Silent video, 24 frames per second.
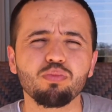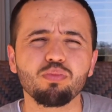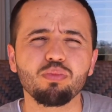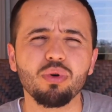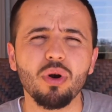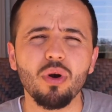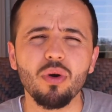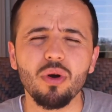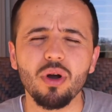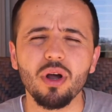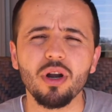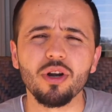
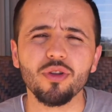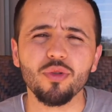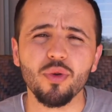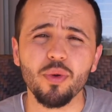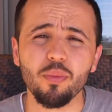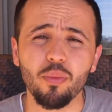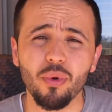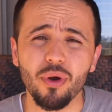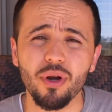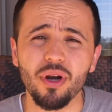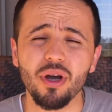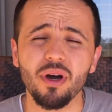Color
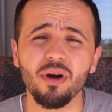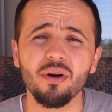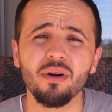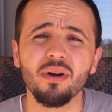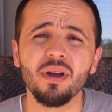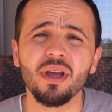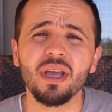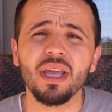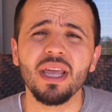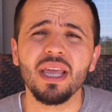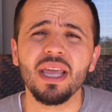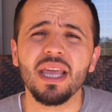3.0
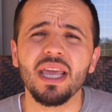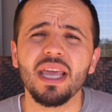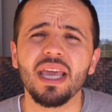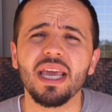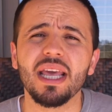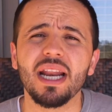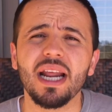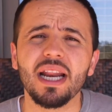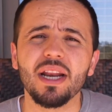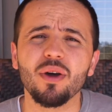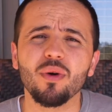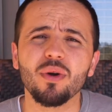
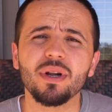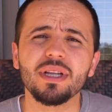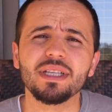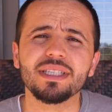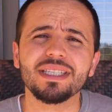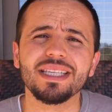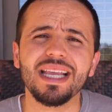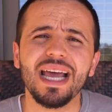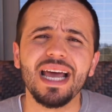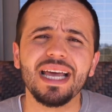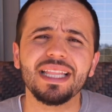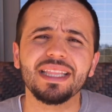and I
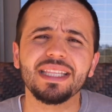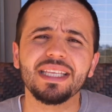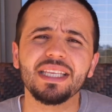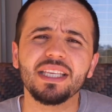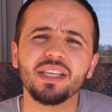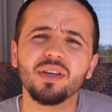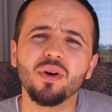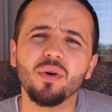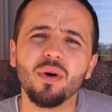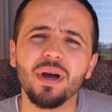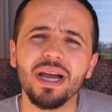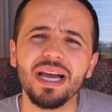noticed that the
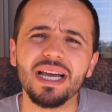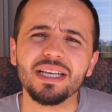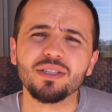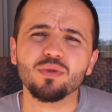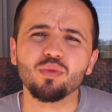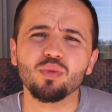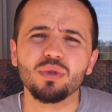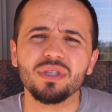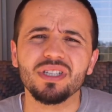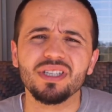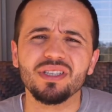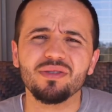EOS
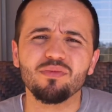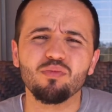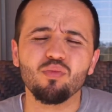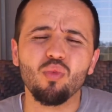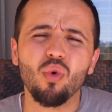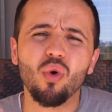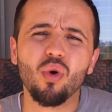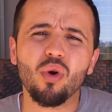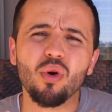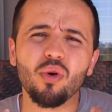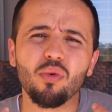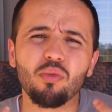was
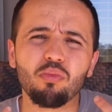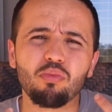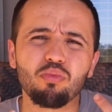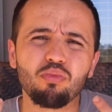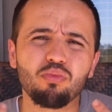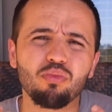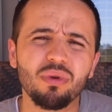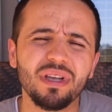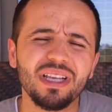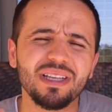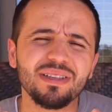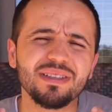more,
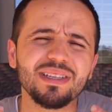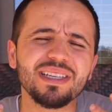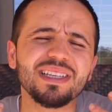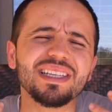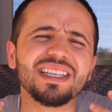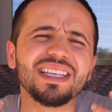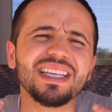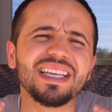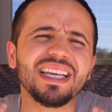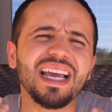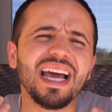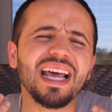uh,
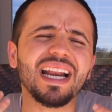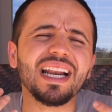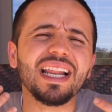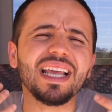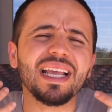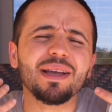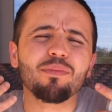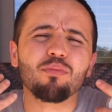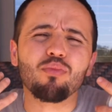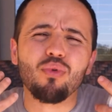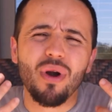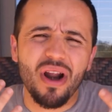it had
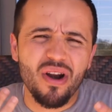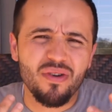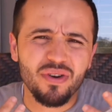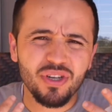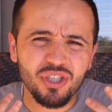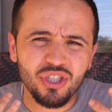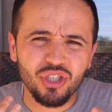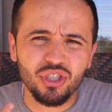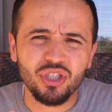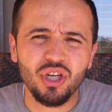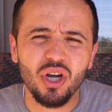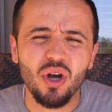like a brownish